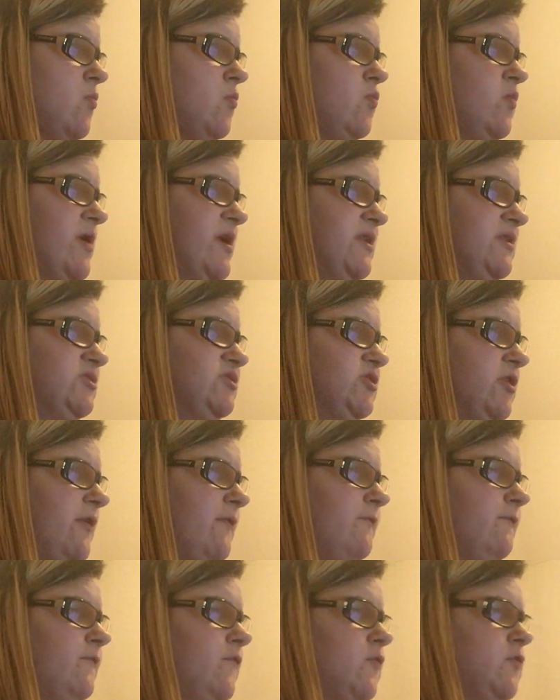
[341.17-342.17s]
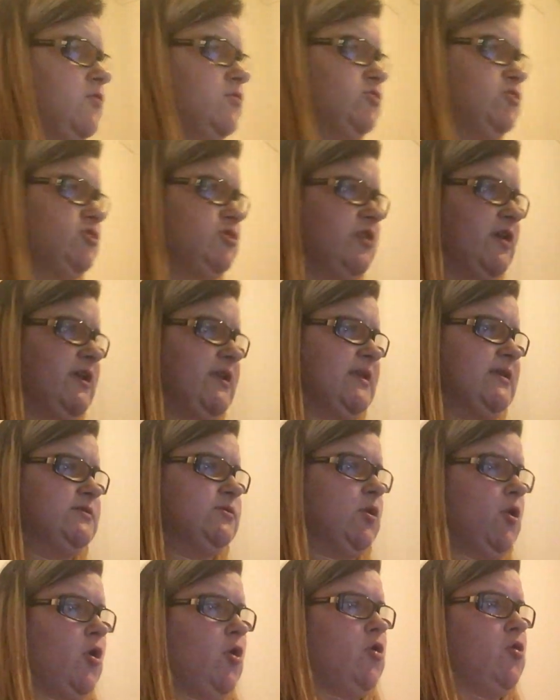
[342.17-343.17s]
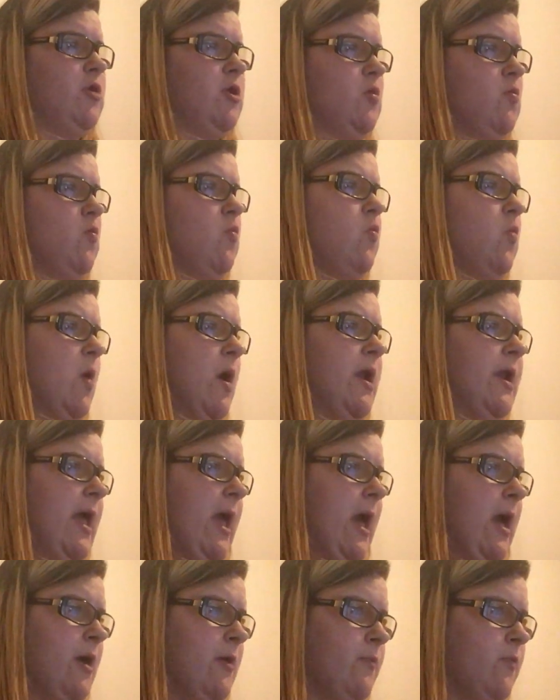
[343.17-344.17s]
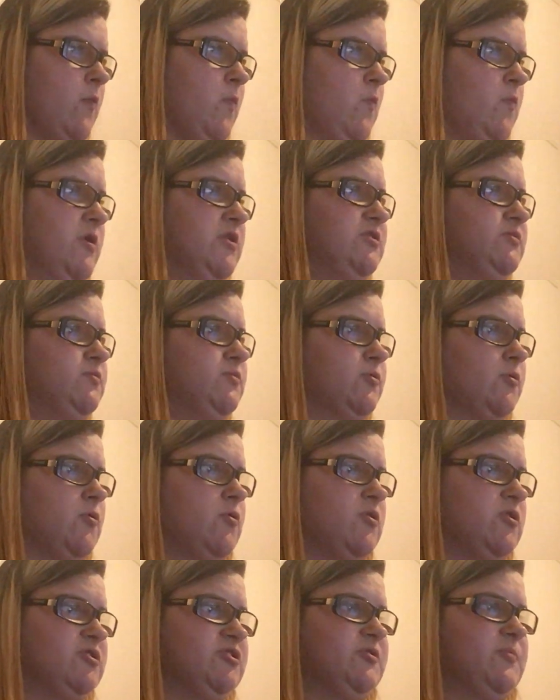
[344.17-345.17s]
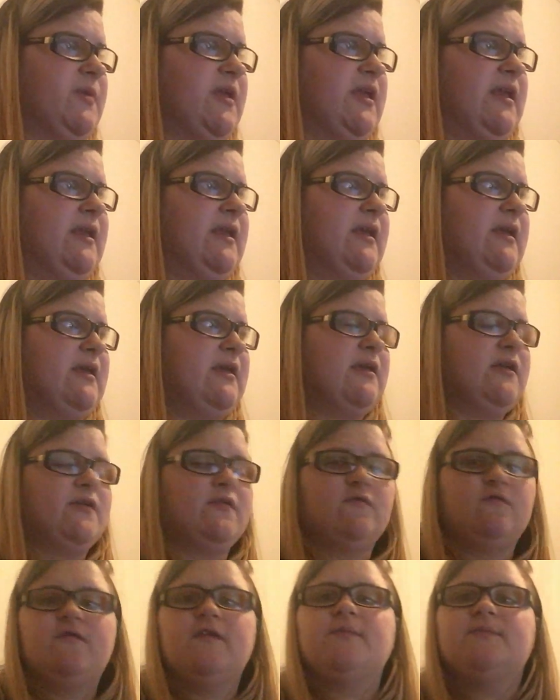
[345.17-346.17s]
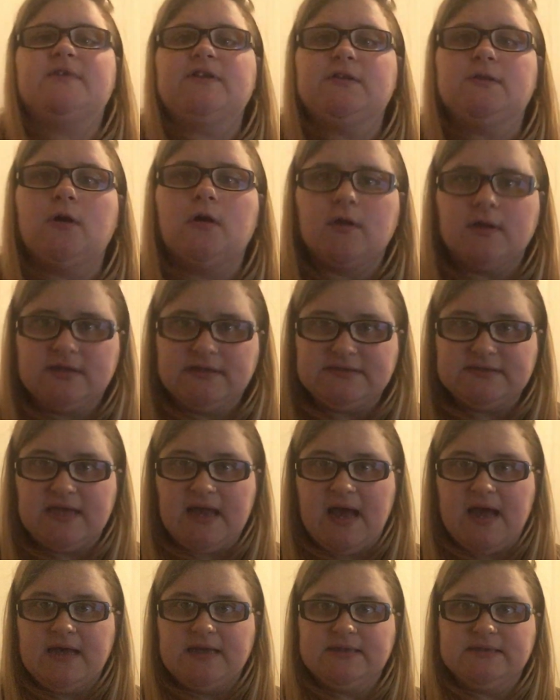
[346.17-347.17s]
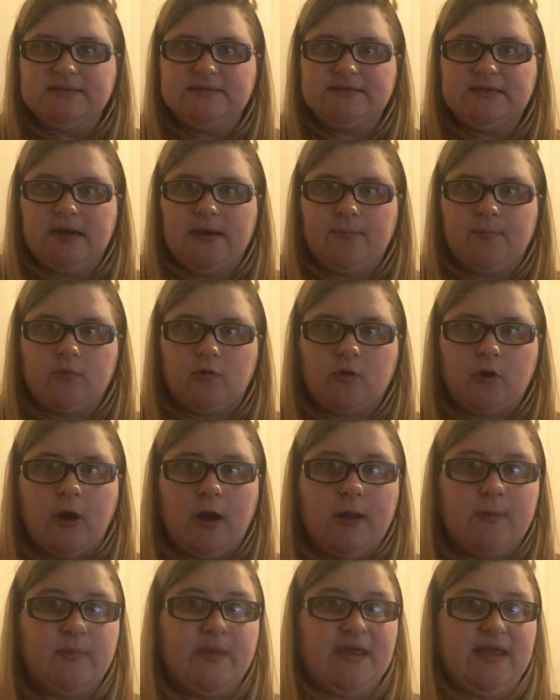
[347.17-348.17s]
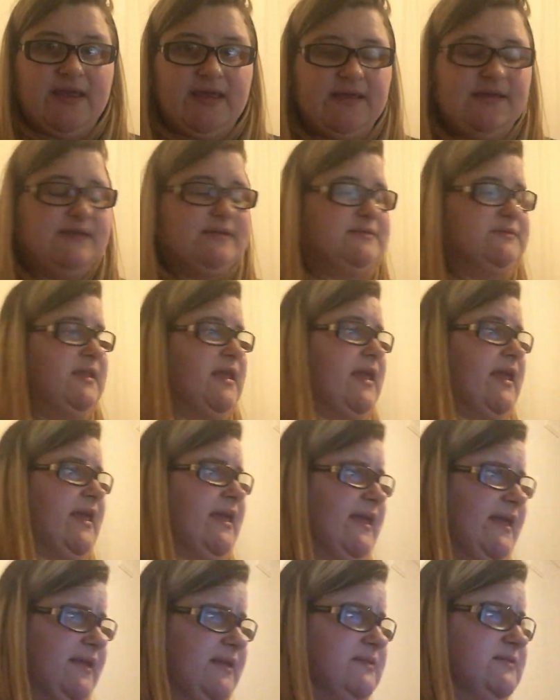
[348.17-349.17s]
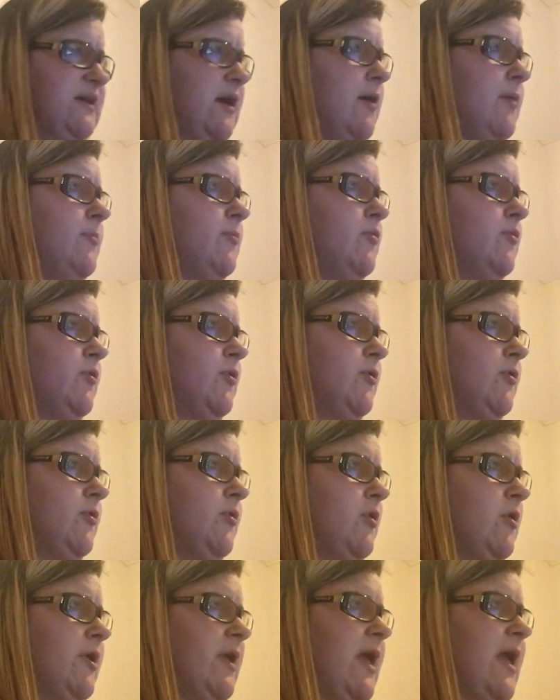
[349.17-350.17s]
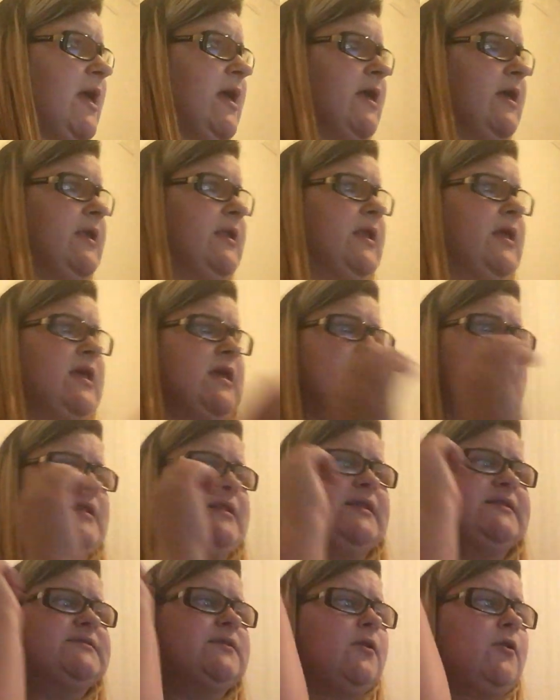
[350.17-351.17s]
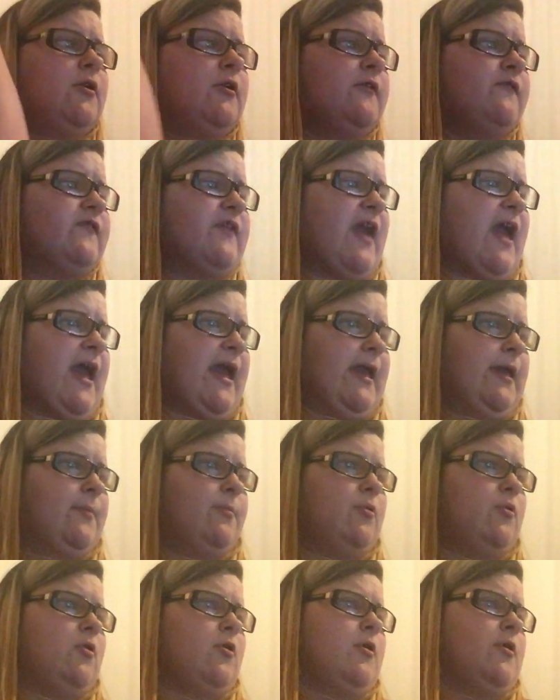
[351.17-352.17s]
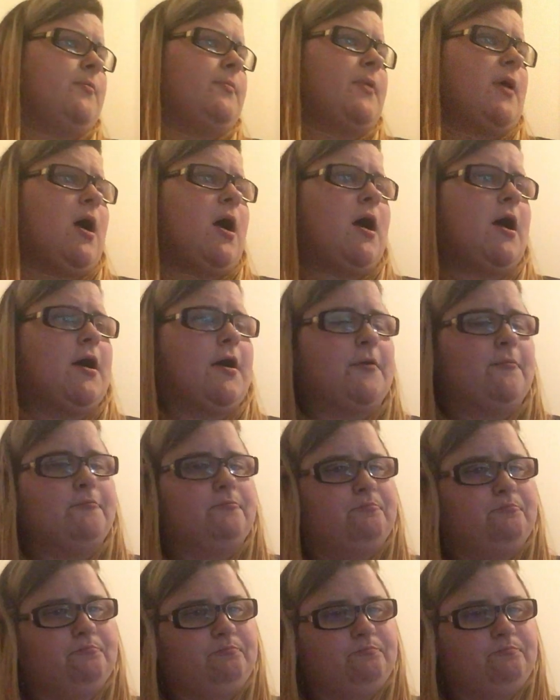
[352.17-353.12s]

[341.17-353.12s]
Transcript: which unfortunately there's only one album, which would cost me $50 as a prime example, you know. And there's a lot of K-pop